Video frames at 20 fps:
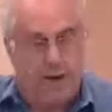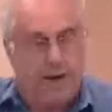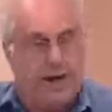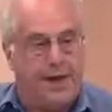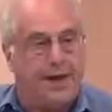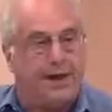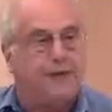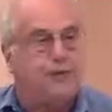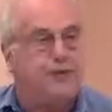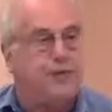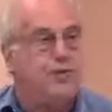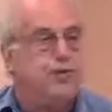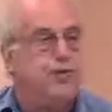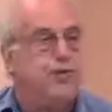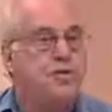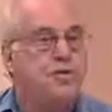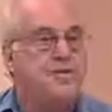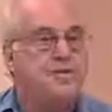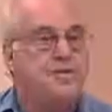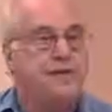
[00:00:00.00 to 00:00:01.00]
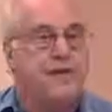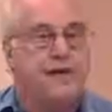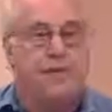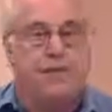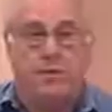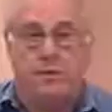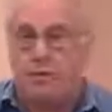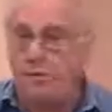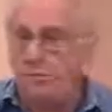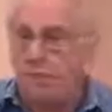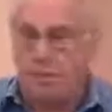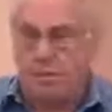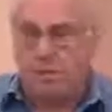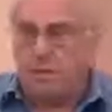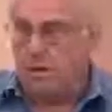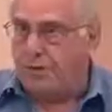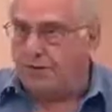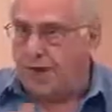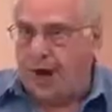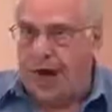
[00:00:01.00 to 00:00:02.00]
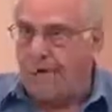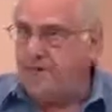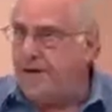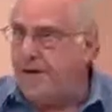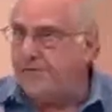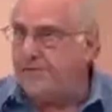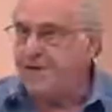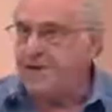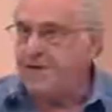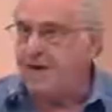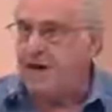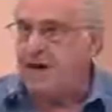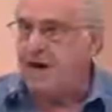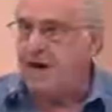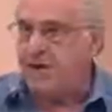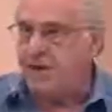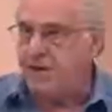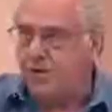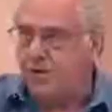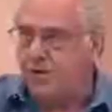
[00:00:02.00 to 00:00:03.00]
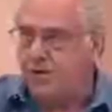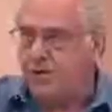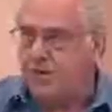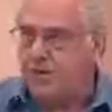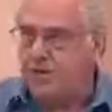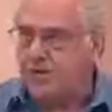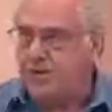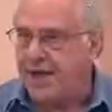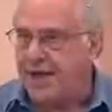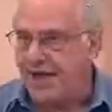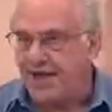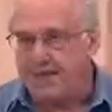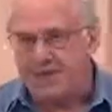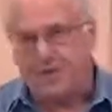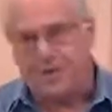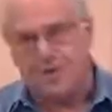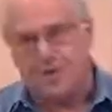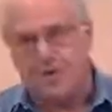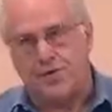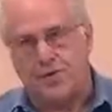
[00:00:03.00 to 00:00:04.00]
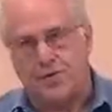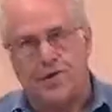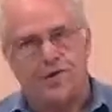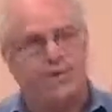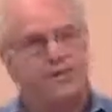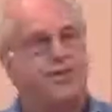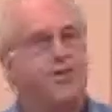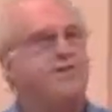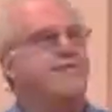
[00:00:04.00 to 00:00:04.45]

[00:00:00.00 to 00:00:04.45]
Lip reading: And it proves that time after time, when you've raised taxes on the rich,